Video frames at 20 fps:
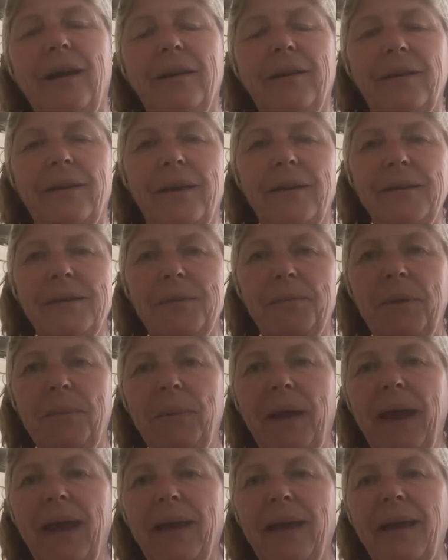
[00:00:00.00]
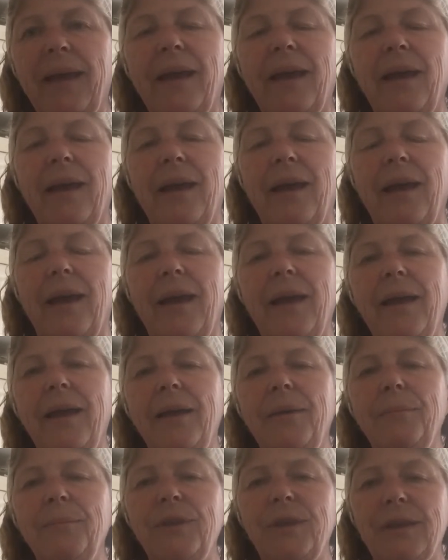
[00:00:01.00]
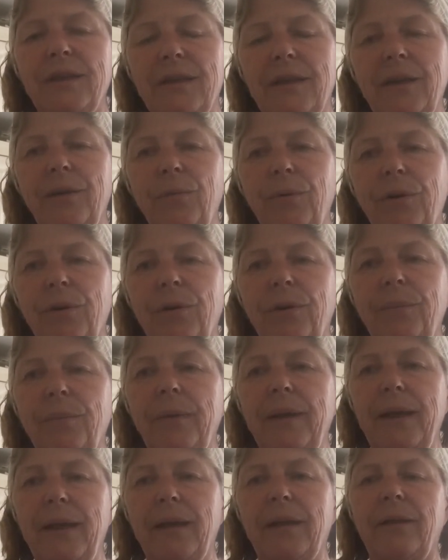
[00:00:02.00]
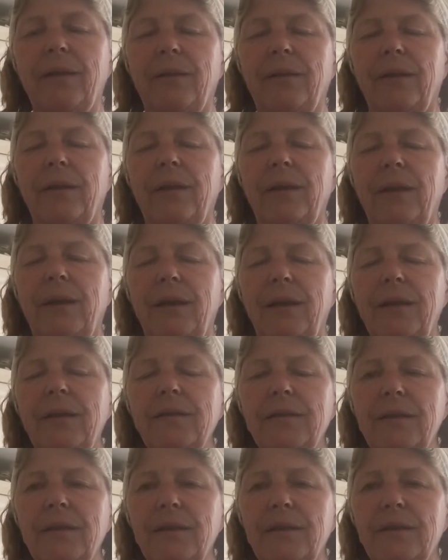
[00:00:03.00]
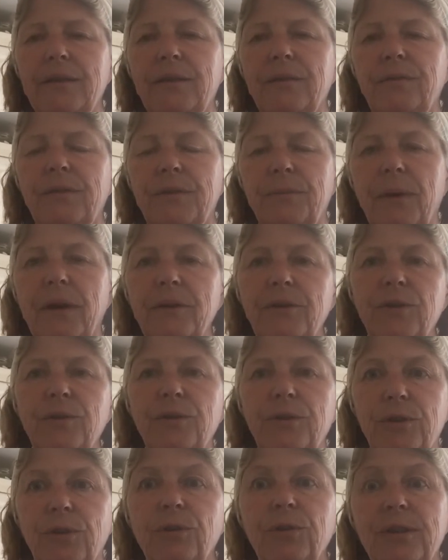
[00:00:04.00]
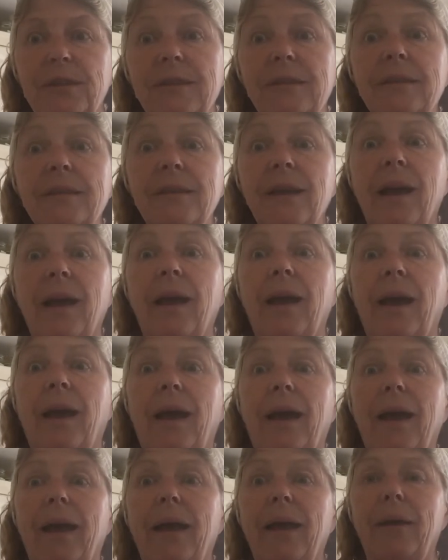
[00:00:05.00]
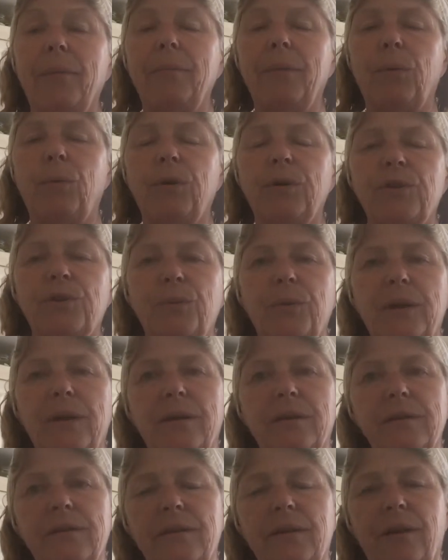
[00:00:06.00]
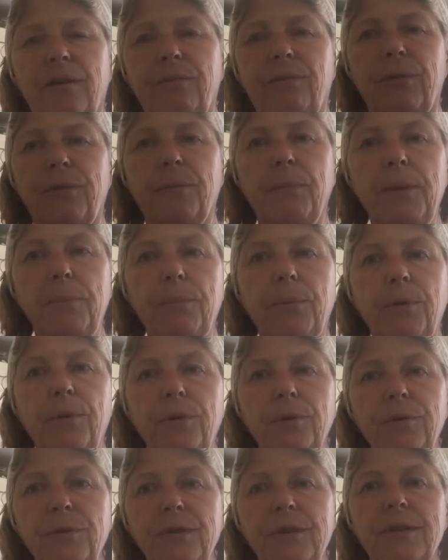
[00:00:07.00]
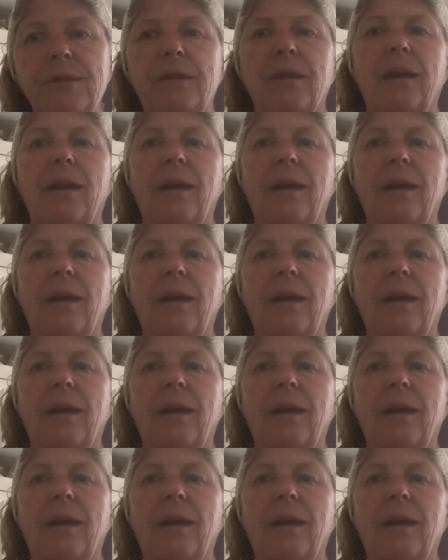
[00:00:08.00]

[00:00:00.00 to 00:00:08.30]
nice to be back. Today we're going to make the easiest of tomato sauces, which we can serve with meatballs,